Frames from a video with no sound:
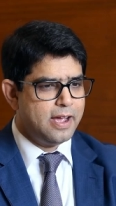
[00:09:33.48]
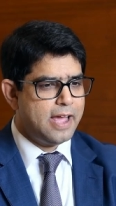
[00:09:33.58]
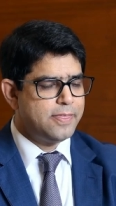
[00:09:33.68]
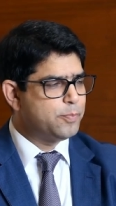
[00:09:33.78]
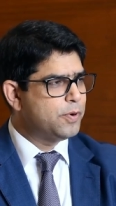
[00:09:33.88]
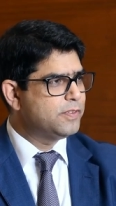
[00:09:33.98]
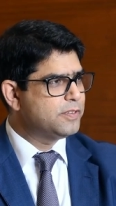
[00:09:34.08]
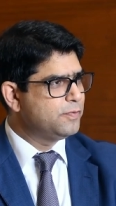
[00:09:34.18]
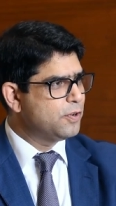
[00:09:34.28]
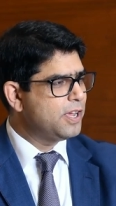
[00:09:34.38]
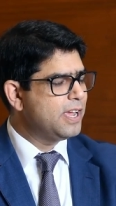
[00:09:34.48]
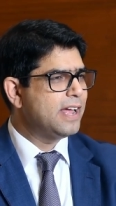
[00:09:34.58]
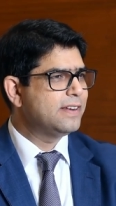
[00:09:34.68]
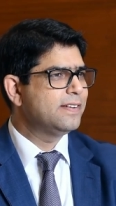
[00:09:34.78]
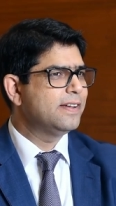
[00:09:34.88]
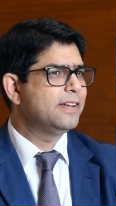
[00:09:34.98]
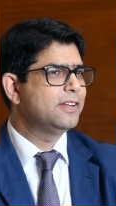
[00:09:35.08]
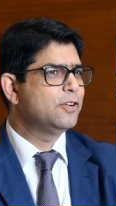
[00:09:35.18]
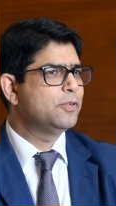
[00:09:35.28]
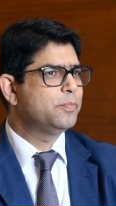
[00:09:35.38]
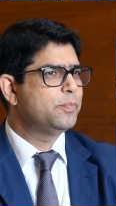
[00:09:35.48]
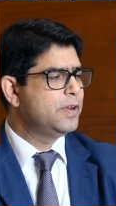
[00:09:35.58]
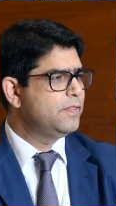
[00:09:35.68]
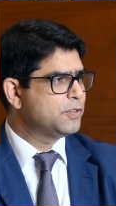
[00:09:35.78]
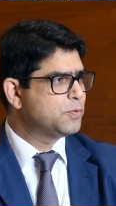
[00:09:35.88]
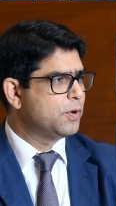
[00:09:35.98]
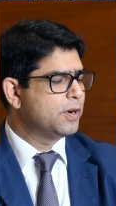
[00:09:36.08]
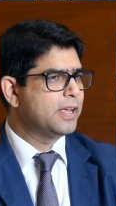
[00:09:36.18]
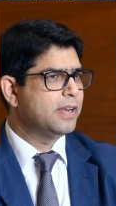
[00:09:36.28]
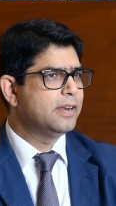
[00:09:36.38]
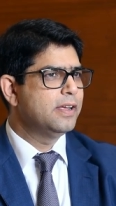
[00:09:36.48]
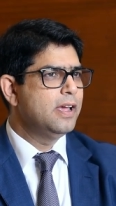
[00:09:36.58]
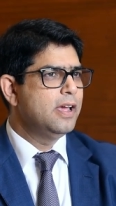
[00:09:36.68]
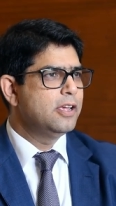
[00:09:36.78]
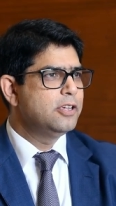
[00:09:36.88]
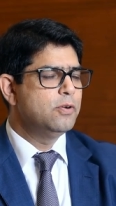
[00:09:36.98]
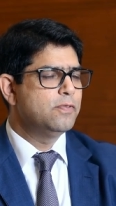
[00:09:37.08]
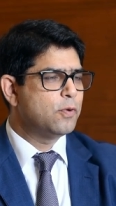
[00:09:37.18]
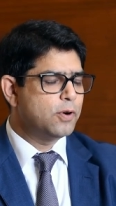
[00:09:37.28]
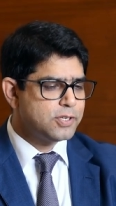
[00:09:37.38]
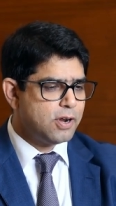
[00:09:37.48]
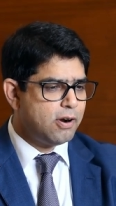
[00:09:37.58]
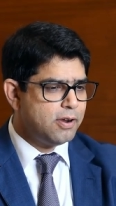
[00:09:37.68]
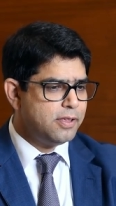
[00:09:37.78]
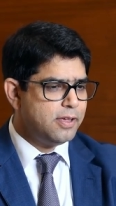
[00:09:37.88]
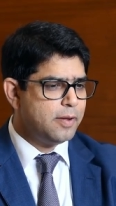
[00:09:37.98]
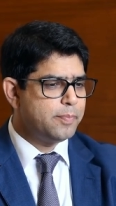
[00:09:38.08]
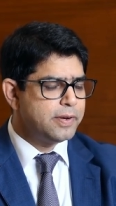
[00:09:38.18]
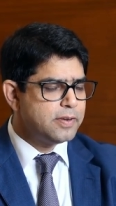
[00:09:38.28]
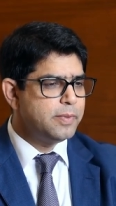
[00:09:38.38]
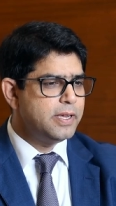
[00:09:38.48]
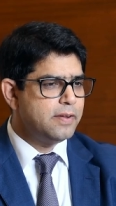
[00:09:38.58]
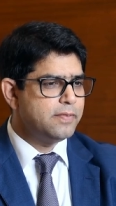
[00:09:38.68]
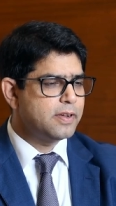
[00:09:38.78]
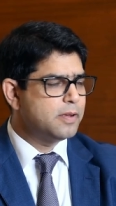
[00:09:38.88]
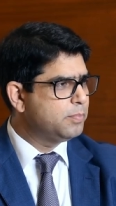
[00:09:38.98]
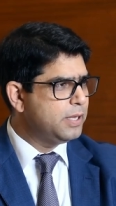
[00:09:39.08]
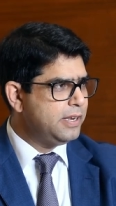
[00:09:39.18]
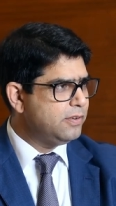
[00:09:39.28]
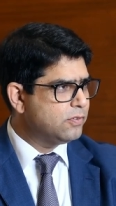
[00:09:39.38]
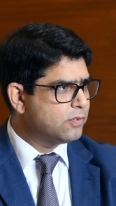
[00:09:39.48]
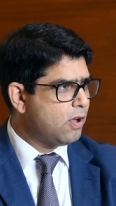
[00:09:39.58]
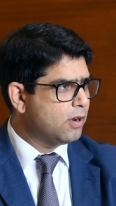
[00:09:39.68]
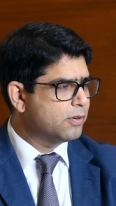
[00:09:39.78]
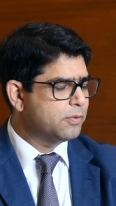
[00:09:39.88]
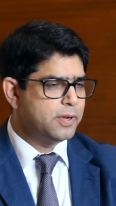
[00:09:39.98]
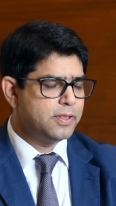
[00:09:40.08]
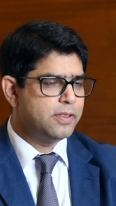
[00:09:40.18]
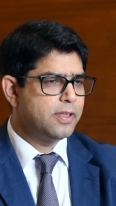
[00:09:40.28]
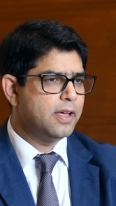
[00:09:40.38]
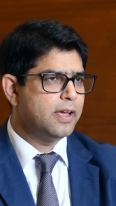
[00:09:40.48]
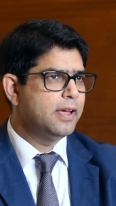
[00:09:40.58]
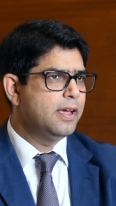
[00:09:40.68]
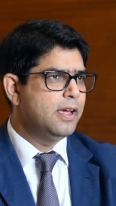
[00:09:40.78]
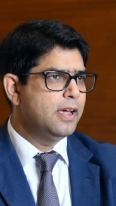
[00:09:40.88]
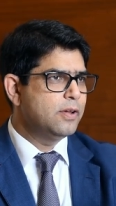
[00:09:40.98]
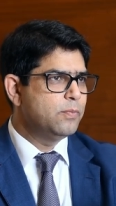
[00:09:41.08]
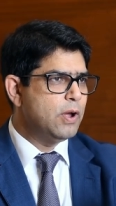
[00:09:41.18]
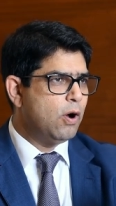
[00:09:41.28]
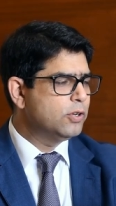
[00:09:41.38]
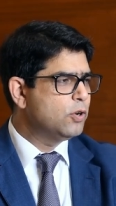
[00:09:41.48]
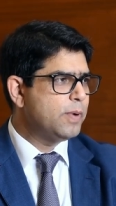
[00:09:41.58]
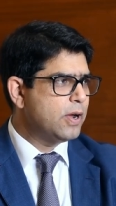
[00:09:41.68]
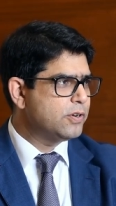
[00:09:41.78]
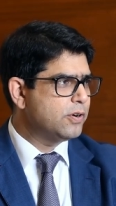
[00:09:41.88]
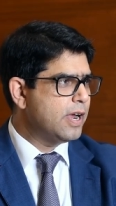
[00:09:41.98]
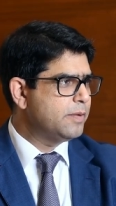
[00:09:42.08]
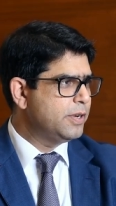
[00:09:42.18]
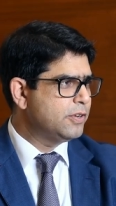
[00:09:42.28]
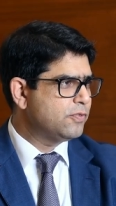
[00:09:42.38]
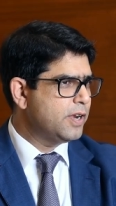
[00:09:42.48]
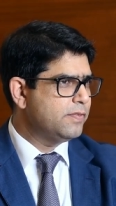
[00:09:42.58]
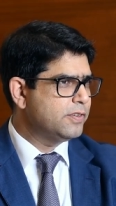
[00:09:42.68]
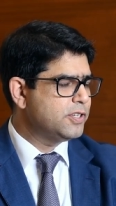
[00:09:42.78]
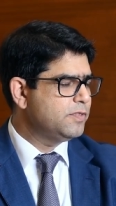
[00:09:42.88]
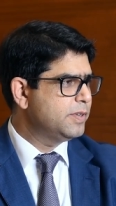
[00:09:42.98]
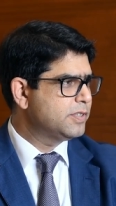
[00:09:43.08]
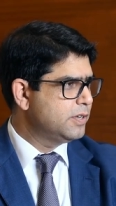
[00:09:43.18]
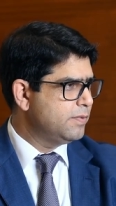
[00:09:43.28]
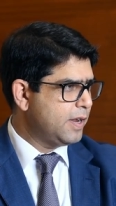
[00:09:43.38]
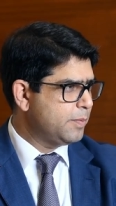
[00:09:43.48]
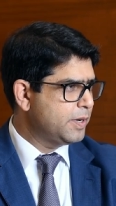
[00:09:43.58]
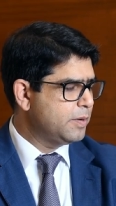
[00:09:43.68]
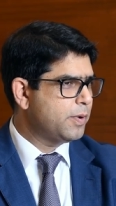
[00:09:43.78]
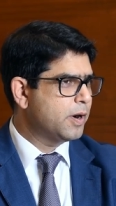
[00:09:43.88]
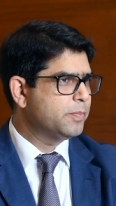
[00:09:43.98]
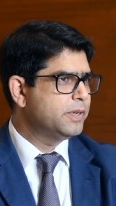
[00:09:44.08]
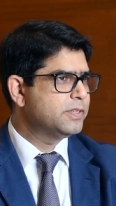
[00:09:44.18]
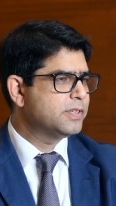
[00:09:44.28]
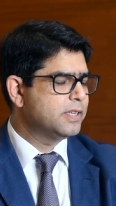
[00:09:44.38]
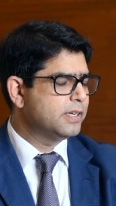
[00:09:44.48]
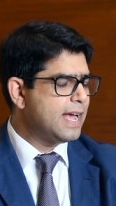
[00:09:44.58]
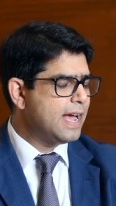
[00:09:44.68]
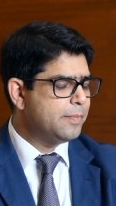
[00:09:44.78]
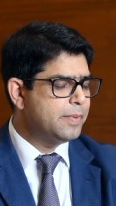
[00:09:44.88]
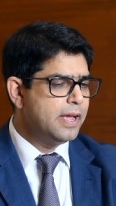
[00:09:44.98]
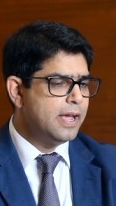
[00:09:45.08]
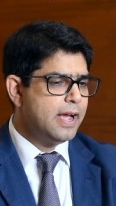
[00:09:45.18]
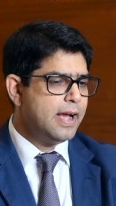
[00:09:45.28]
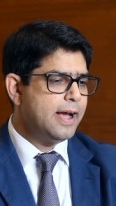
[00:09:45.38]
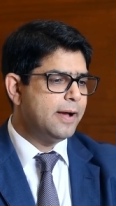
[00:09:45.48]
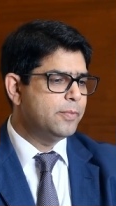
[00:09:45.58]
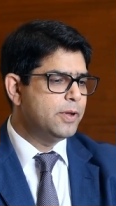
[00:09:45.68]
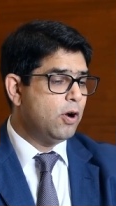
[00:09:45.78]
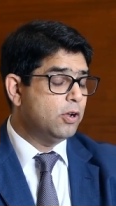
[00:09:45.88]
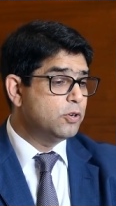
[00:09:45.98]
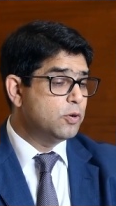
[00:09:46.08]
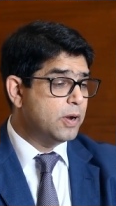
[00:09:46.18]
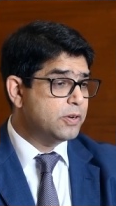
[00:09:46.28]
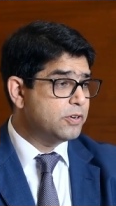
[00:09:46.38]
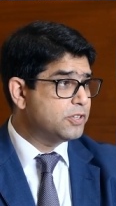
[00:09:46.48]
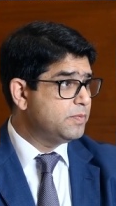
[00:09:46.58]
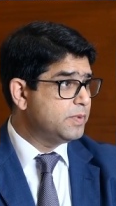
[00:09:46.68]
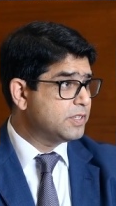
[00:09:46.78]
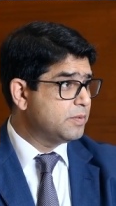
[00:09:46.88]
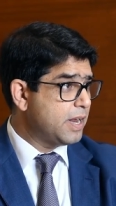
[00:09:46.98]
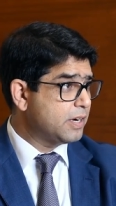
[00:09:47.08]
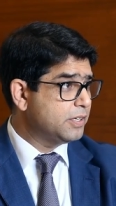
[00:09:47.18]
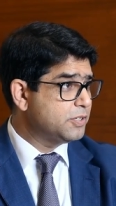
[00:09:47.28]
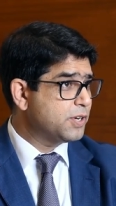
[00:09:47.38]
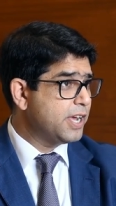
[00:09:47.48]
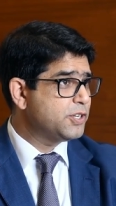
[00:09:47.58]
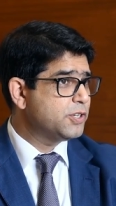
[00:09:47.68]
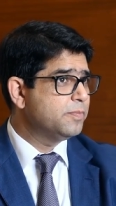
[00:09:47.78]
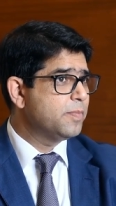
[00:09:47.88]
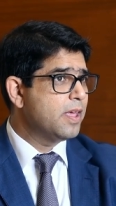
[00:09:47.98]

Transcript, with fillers: I had the privilege of looking at uh, your previous work and you, of course, are the epitome of a complete scholar. With uh, we all know about your administrative achievements in developing departments and the lab. Uh, we all know about your achievements in medical education.